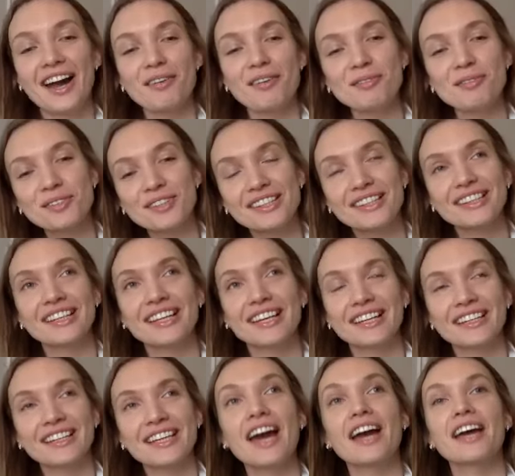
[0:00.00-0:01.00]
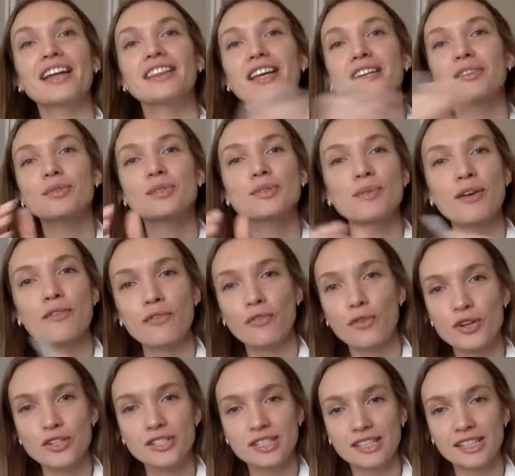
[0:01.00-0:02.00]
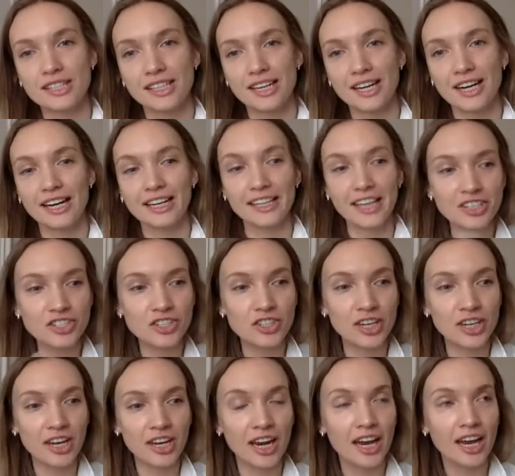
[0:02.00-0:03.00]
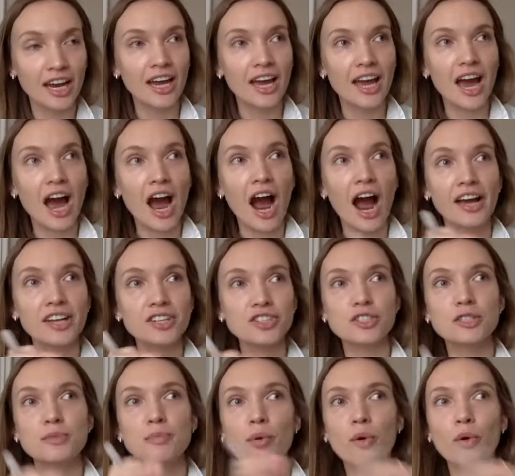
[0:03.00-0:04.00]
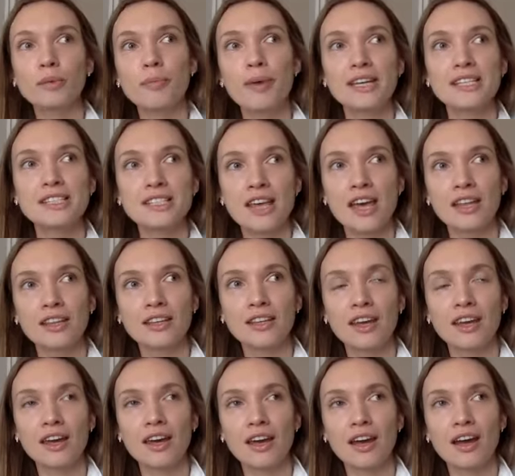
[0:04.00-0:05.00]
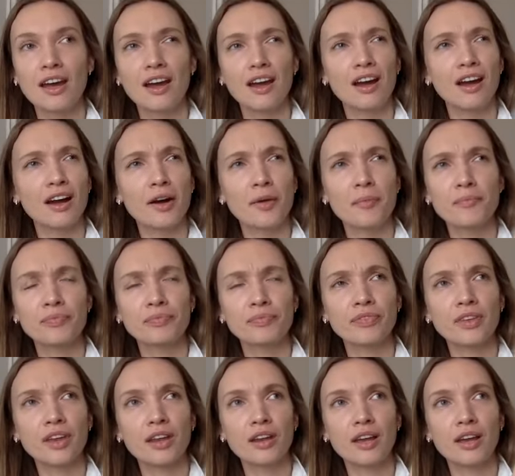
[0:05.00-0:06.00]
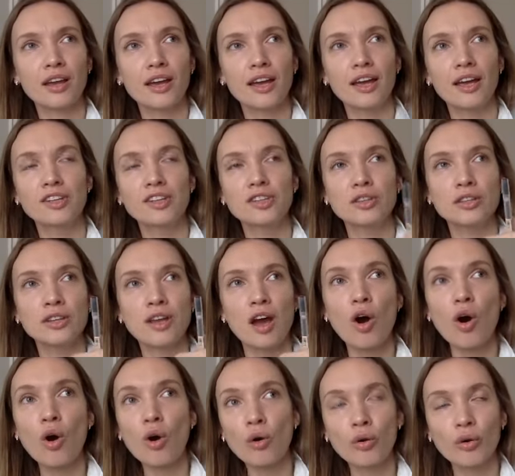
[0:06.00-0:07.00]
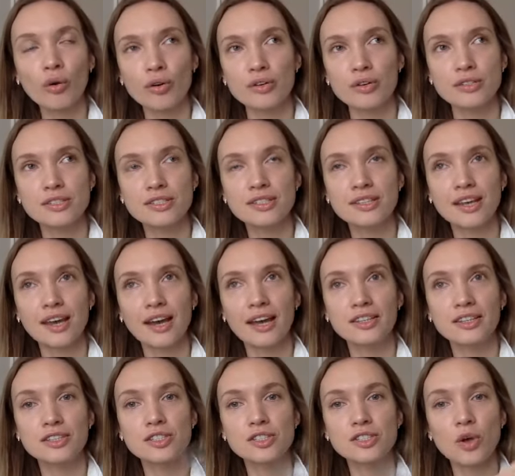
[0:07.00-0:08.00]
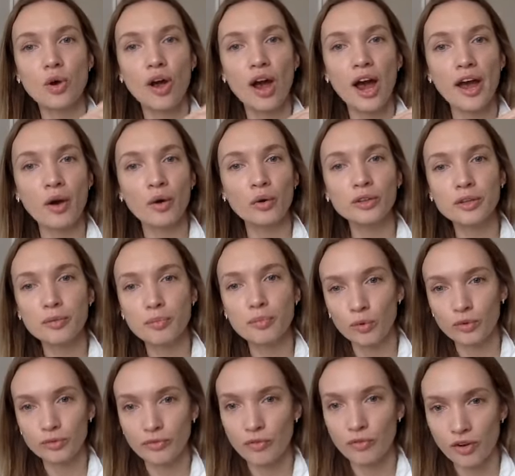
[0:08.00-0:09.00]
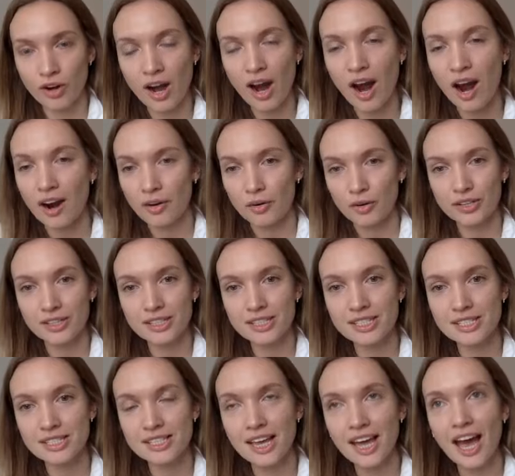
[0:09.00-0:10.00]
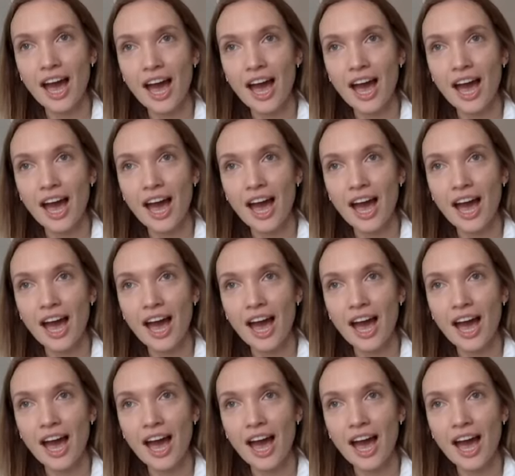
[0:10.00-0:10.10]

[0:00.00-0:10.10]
was like, yeah, that was my first year, and actually, I just booked my Santa in August, and so I only booked 4 hours.